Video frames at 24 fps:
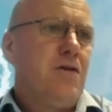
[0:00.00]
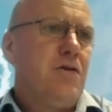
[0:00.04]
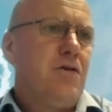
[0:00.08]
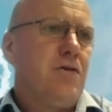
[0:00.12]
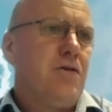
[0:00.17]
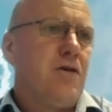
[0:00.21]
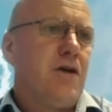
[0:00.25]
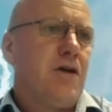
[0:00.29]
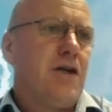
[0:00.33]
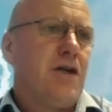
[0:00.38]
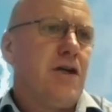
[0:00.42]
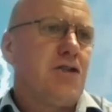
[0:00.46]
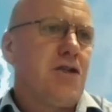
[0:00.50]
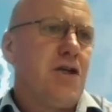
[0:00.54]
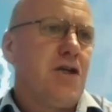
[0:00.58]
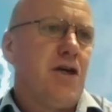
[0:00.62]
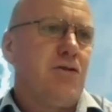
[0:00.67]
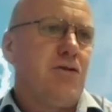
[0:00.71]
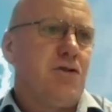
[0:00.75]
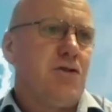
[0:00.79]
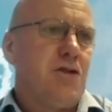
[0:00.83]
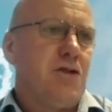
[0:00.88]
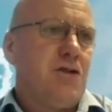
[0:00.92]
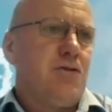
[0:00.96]
uh,
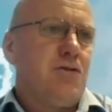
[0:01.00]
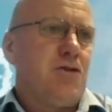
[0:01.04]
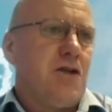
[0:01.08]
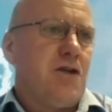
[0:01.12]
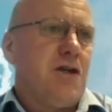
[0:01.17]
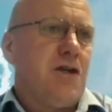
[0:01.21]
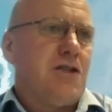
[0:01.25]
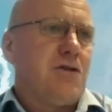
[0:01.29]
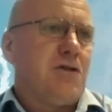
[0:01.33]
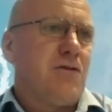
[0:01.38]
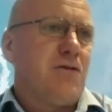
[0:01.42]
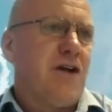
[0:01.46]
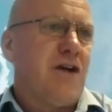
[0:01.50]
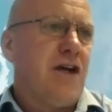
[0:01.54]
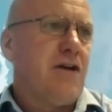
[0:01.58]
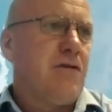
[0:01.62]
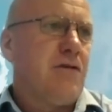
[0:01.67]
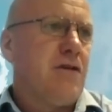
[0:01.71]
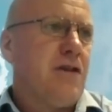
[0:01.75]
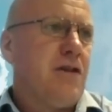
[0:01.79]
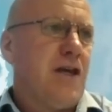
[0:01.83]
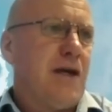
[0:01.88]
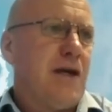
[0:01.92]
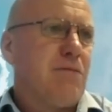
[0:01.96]
CO2 stays
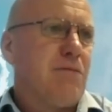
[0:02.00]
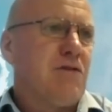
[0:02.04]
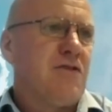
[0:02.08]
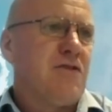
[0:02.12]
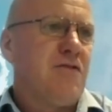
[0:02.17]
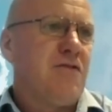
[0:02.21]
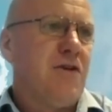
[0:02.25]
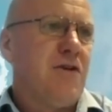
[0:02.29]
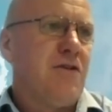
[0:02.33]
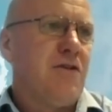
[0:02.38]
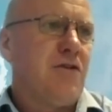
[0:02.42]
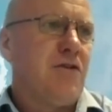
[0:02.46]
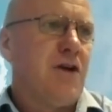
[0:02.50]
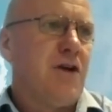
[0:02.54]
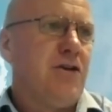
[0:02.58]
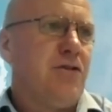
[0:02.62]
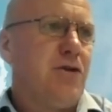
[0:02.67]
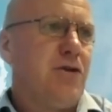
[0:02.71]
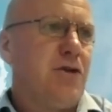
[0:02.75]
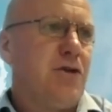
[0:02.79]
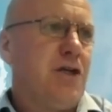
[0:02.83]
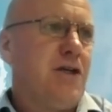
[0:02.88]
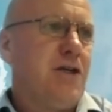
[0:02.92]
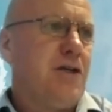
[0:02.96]
around in the atmosphere for
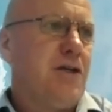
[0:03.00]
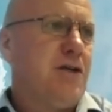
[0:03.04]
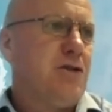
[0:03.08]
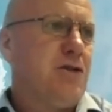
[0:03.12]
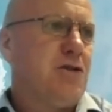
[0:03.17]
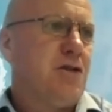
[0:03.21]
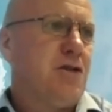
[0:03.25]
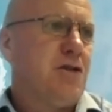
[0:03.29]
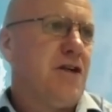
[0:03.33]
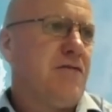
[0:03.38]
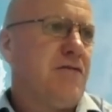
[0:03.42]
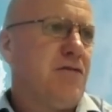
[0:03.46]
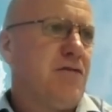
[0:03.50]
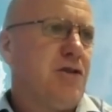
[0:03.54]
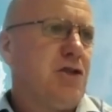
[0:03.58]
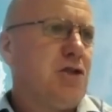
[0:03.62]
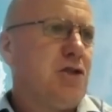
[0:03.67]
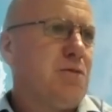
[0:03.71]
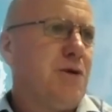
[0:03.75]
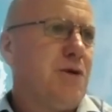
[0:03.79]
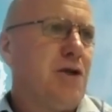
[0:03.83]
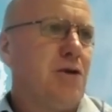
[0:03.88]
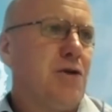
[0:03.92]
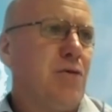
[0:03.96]
100 years and
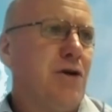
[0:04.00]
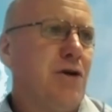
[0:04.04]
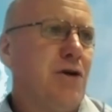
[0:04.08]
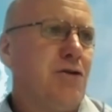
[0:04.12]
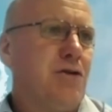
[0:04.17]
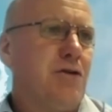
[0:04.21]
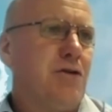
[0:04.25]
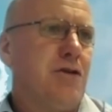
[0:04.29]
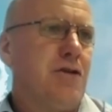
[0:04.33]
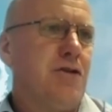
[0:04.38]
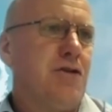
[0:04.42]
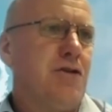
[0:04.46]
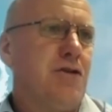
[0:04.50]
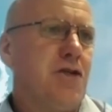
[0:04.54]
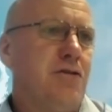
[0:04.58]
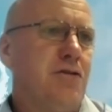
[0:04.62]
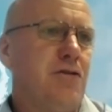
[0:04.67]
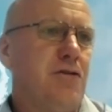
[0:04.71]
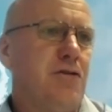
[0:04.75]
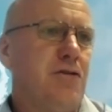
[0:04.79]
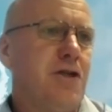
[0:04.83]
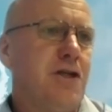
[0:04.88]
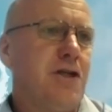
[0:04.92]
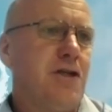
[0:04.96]
everything's been quoted on this
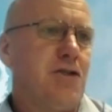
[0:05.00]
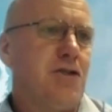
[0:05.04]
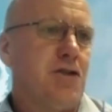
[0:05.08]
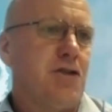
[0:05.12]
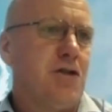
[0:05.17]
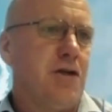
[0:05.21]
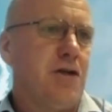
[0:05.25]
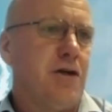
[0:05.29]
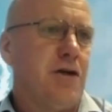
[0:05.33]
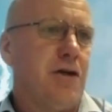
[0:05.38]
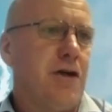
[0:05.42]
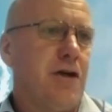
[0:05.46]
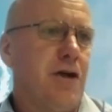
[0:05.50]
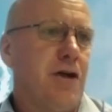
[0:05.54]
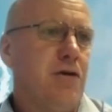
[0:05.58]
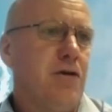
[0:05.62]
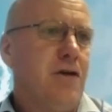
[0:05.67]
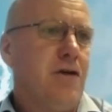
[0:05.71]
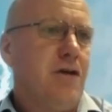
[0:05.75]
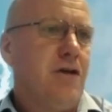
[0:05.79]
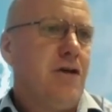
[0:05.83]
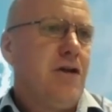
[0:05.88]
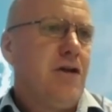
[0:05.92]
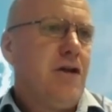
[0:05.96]
100 year scenario
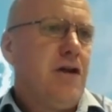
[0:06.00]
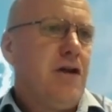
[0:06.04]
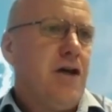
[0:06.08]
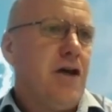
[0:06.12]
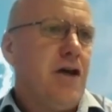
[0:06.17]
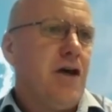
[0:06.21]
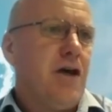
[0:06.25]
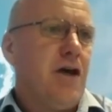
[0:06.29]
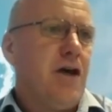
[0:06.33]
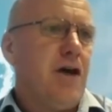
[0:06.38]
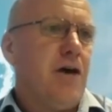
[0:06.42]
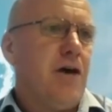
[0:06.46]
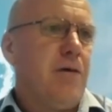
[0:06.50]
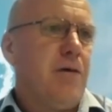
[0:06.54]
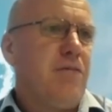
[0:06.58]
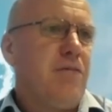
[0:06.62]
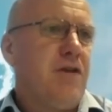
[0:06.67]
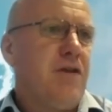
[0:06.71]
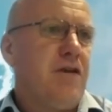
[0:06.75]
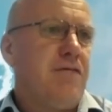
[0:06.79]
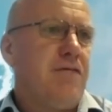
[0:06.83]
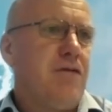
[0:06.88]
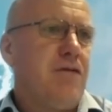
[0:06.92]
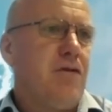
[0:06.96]
uh,
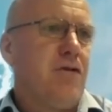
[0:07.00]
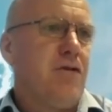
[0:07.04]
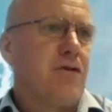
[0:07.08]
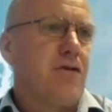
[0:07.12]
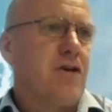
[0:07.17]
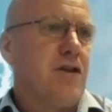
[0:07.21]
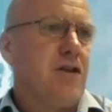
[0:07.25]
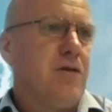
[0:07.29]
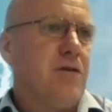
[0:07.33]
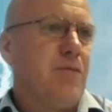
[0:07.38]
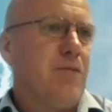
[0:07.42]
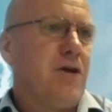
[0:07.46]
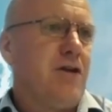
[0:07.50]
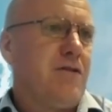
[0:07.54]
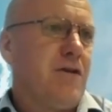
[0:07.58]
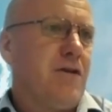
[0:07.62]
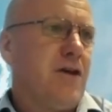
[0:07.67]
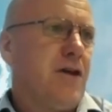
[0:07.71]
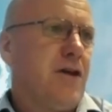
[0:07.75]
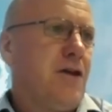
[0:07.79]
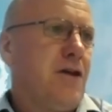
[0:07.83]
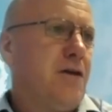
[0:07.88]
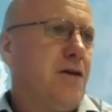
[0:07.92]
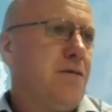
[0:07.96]
if you look at the
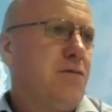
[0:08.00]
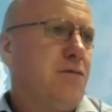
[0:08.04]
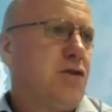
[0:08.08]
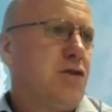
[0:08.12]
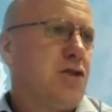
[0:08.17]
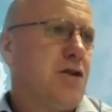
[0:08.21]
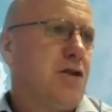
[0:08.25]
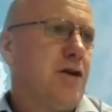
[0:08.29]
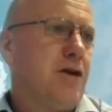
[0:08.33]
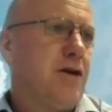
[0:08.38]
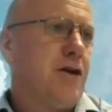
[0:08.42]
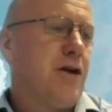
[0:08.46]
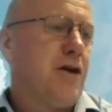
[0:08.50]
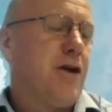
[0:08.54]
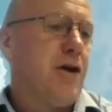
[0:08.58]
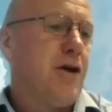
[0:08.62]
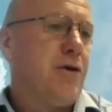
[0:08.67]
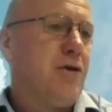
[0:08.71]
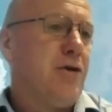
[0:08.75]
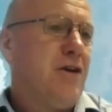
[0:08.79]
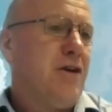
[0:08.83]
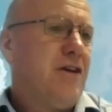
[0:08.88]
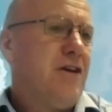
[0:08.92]
methane scenario,